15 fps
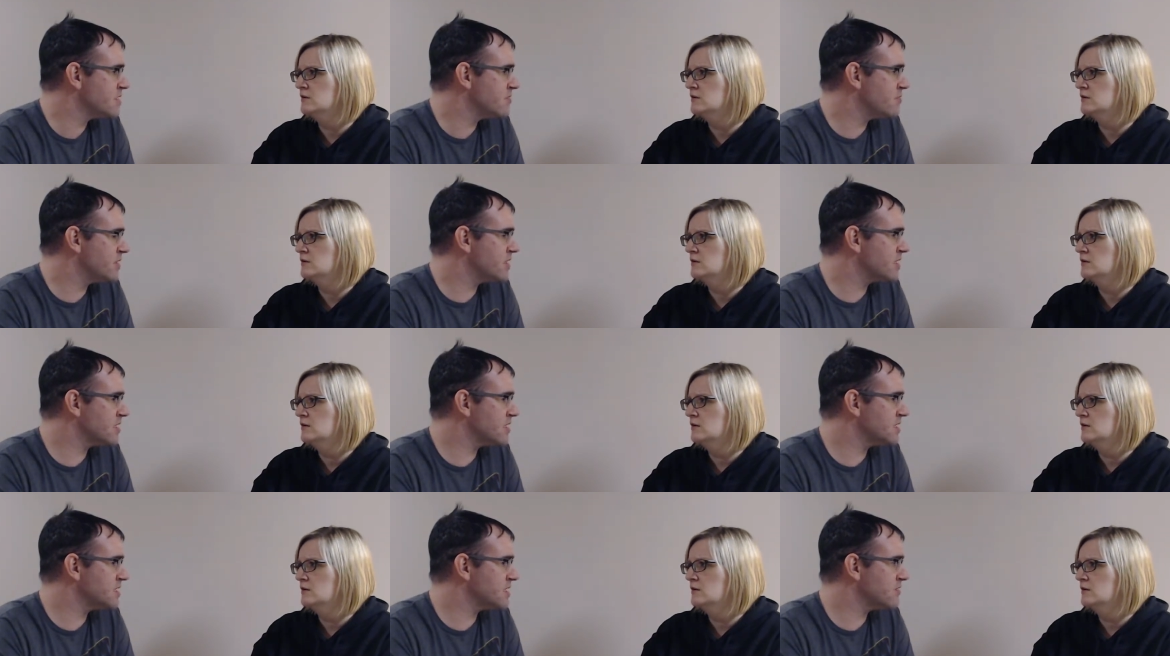
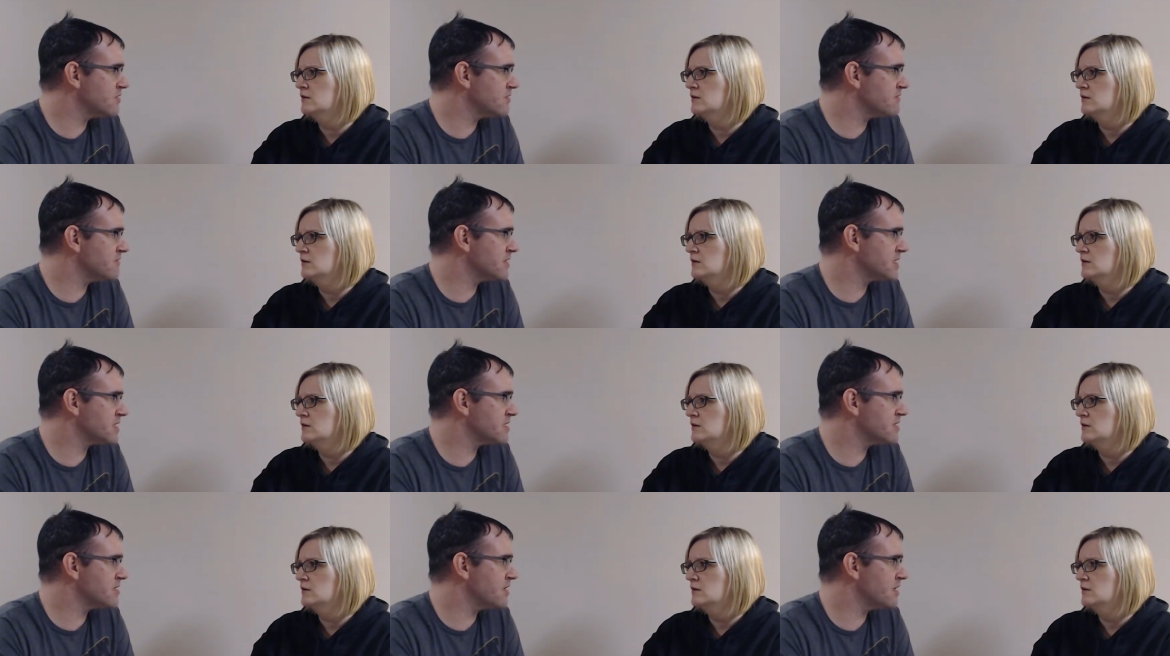Speaker 1: because it
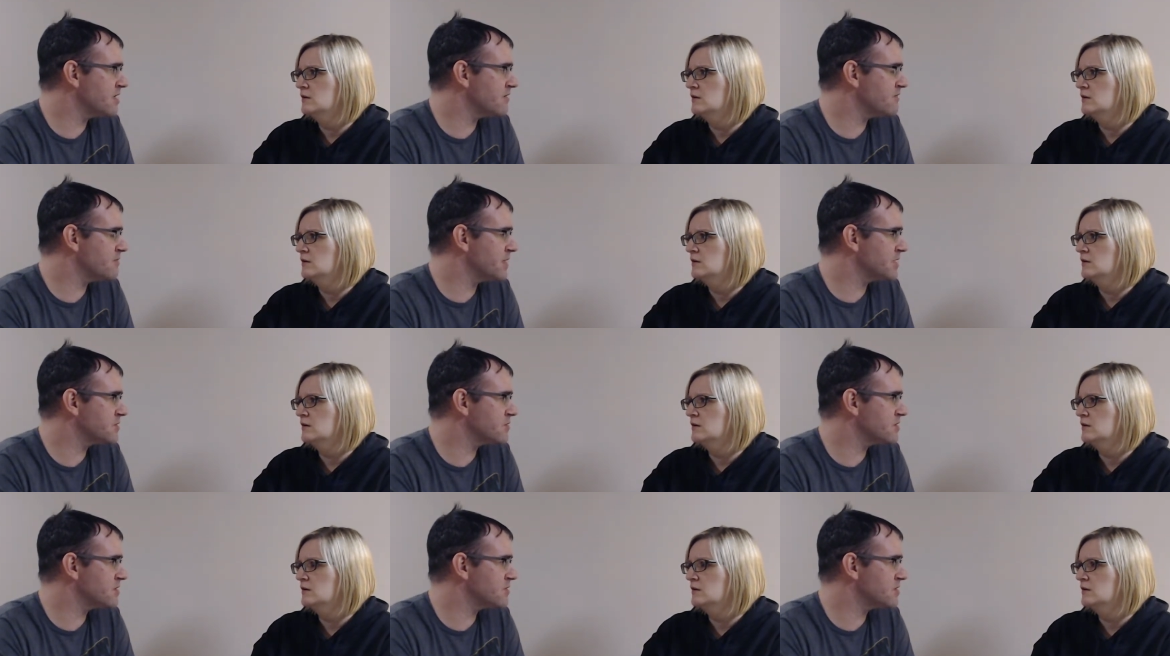reflected off Mace
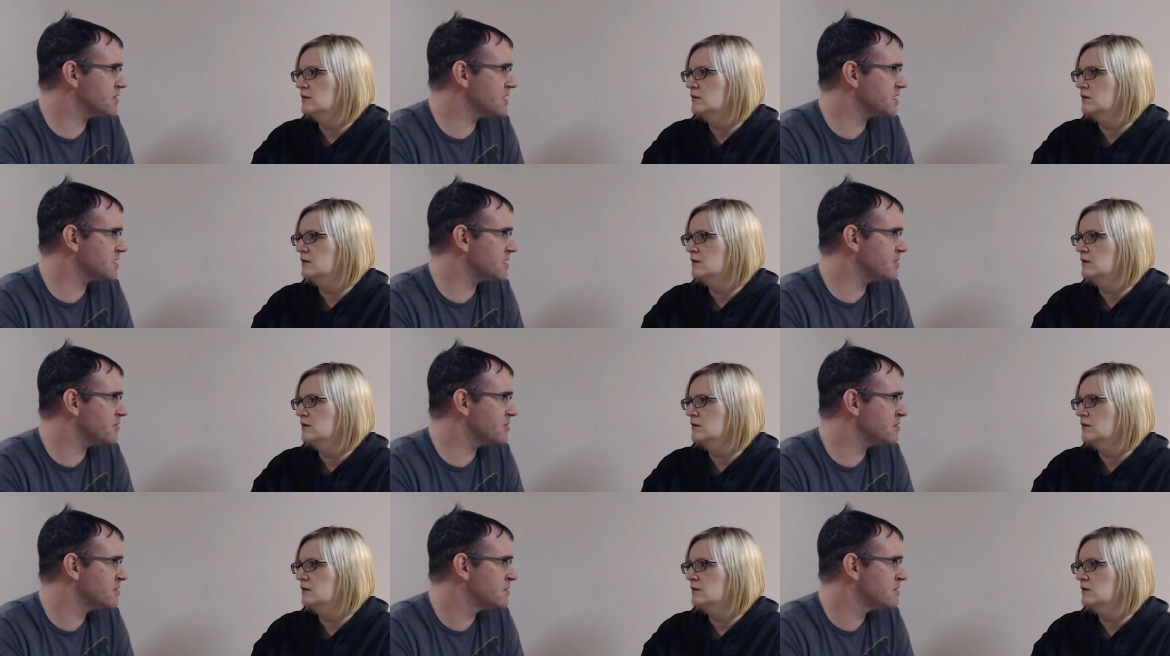Windu's
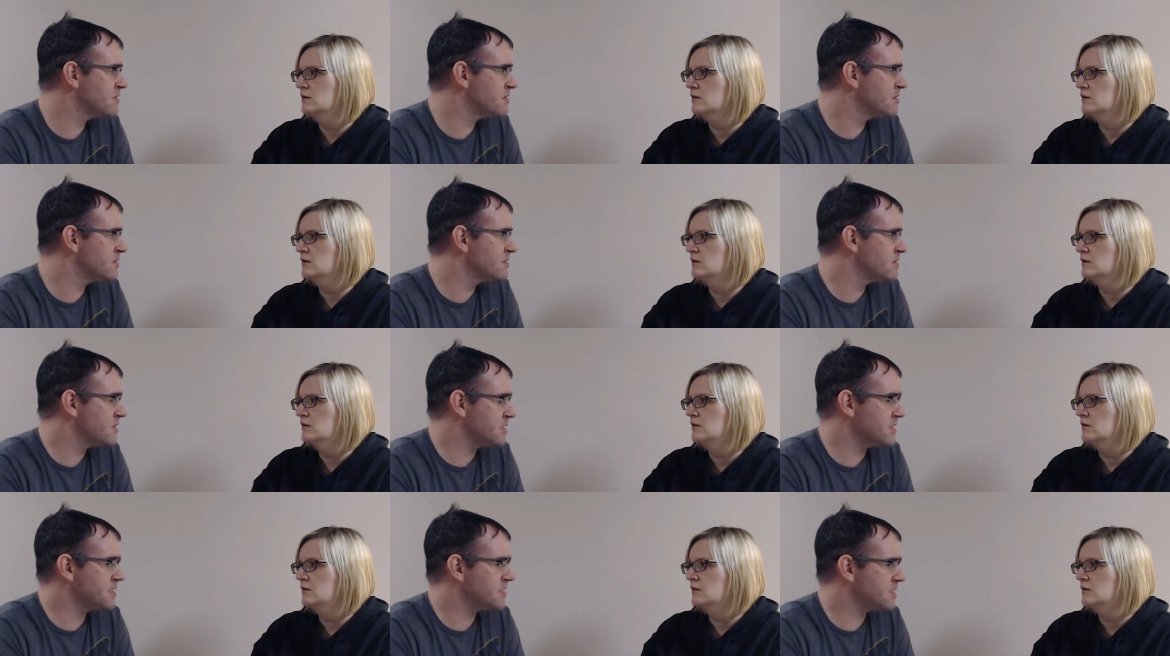lightsaber.
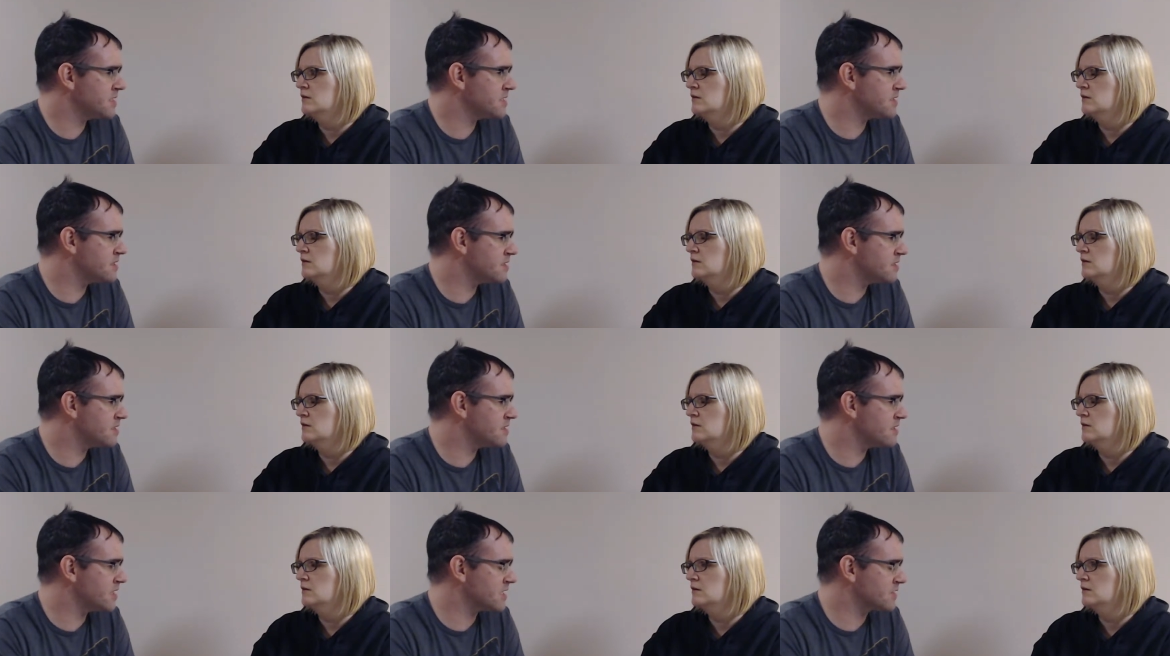At least that's
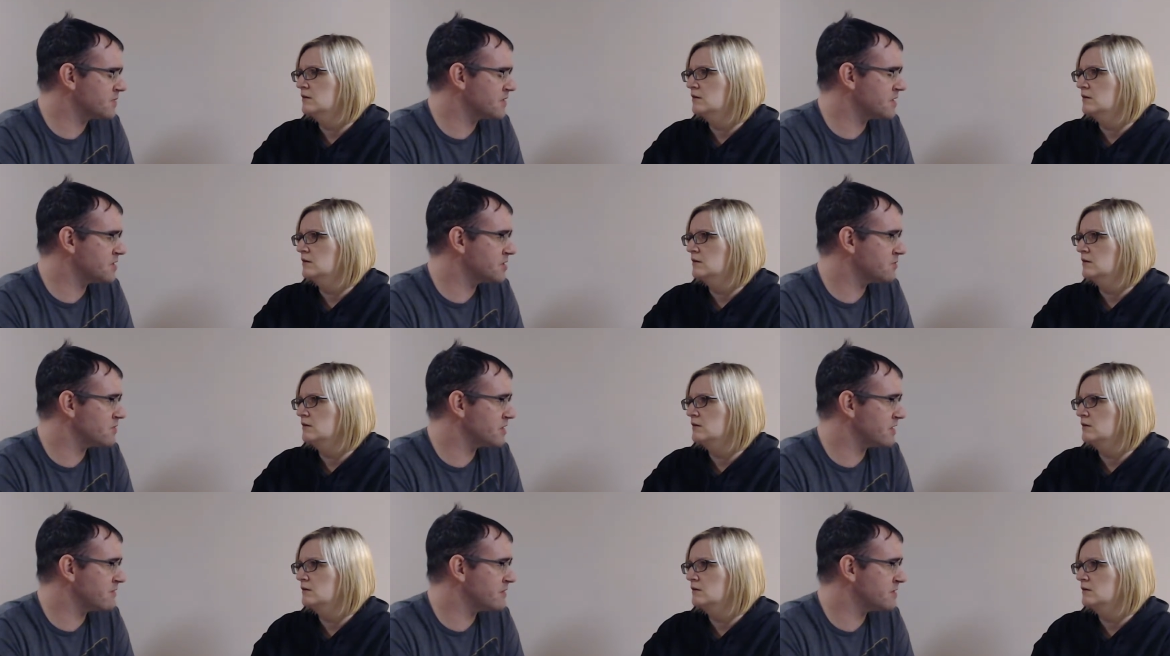the explanation we're
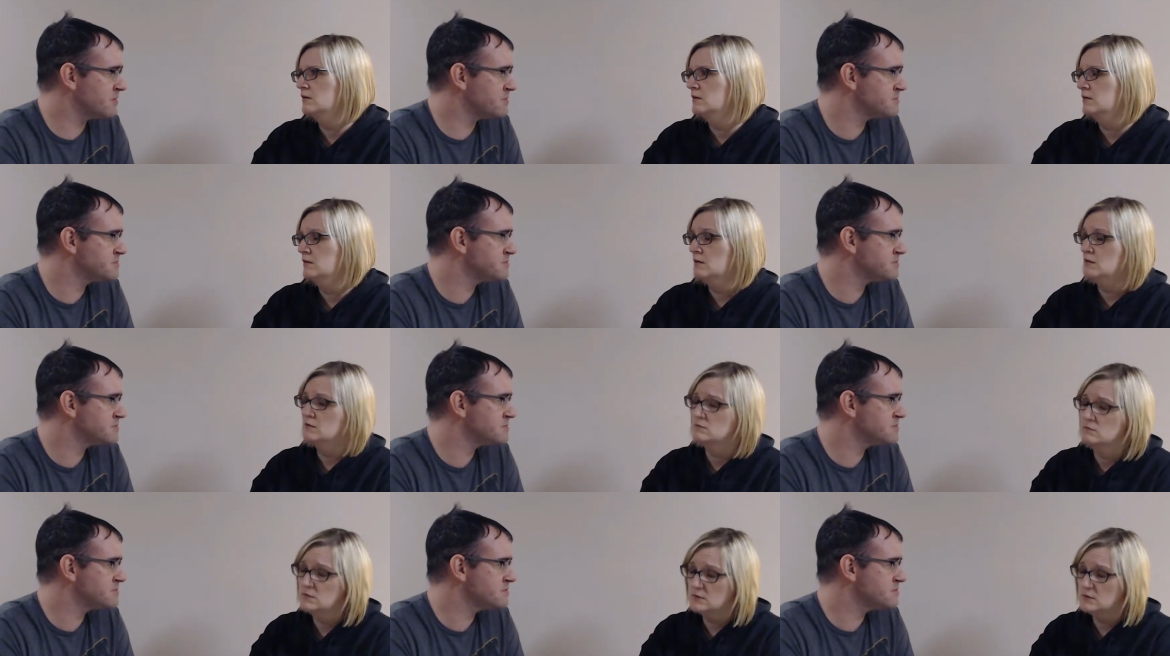given. Mm,
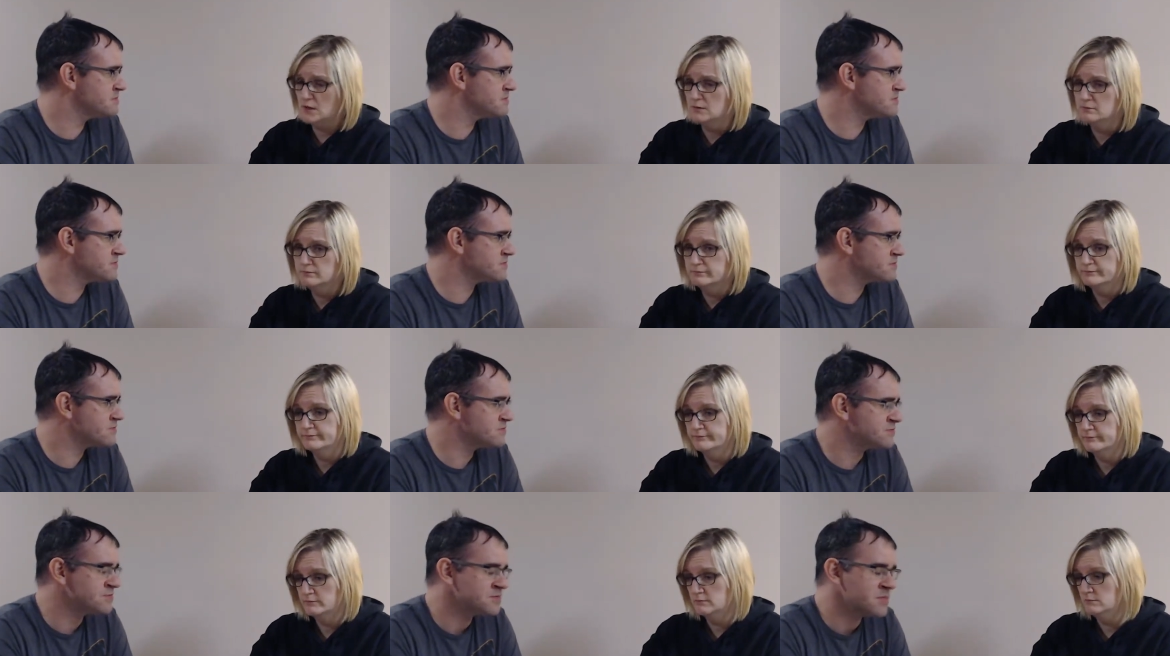okay,
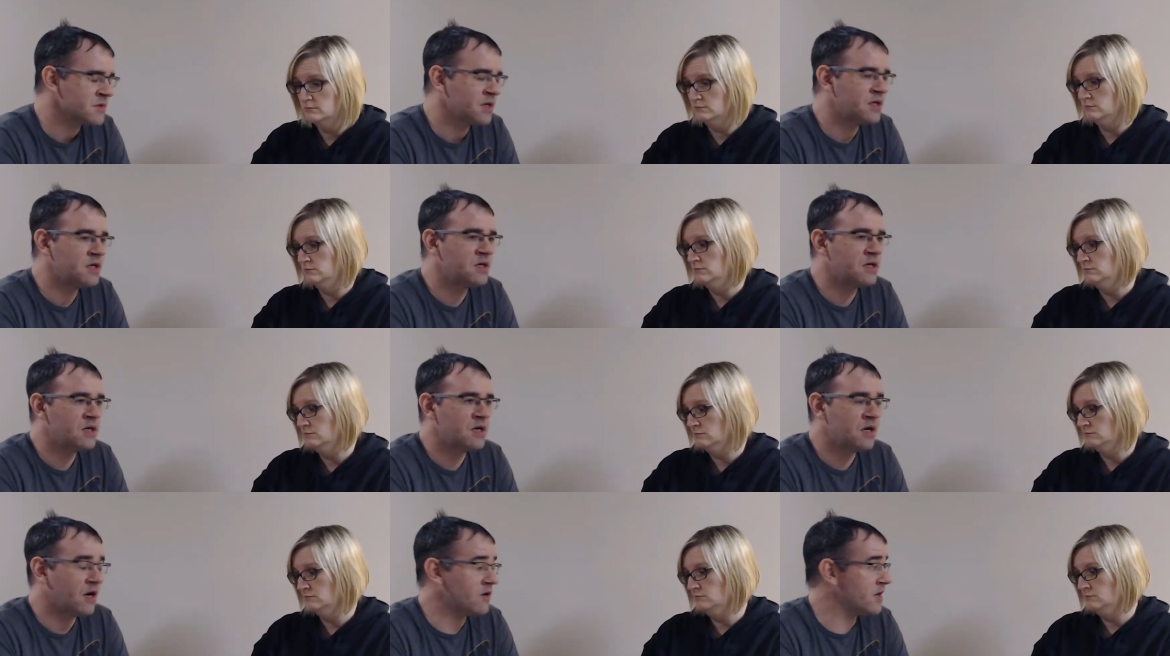
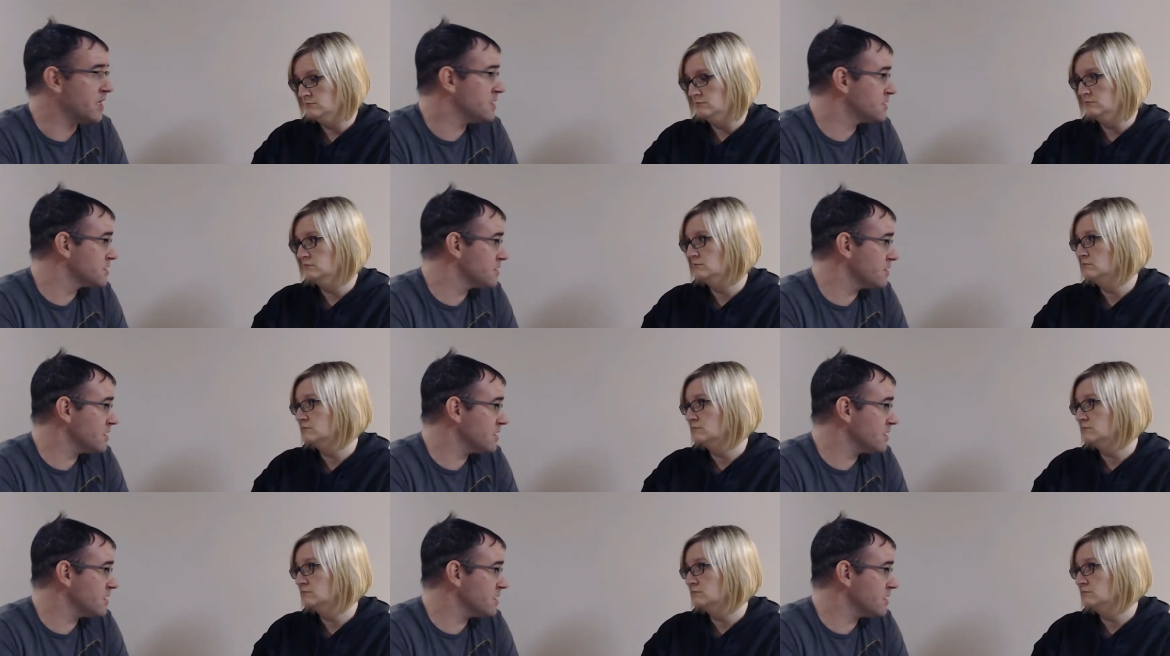okay so